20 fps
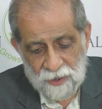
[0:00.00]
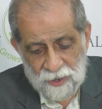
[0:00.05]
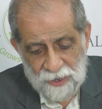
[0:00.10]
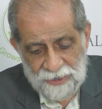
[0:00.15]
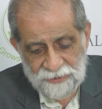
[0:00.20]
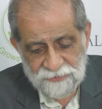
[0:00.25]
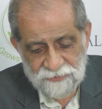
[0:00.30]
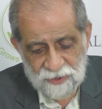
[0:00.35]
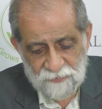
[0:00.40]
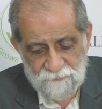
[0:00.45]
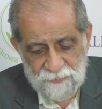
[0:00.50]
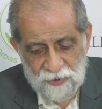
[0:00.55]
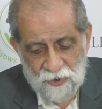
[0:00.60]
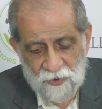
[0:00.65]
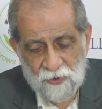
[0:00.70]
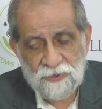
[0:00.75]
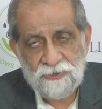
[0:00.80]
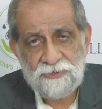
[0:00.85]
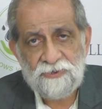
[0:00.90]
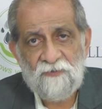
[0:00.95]
either
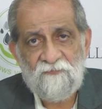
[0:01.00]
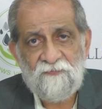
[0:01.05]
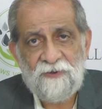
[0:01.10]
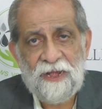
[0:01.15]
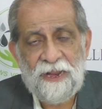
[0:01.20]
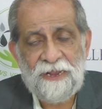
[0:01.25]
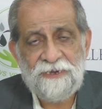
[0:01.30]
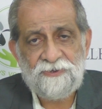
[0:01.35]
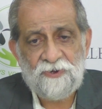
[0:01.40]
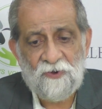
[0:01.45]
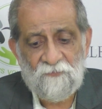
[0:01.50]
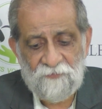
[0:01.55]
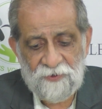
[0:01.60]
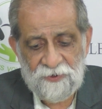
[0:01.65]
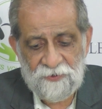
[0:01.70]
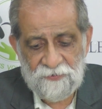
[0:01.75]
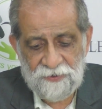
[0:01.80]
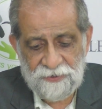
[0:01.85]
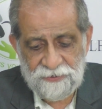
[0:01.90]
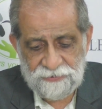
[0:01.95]
because of clash of
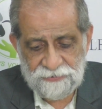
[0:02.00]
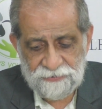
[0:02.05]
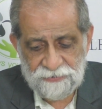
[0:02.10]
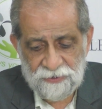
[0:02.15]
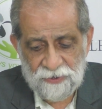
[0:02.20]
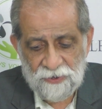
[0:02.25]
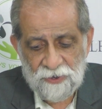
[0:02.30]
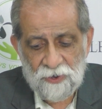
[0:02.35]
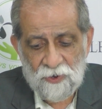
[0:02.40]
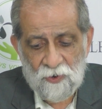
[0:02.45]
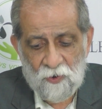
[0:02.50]
interest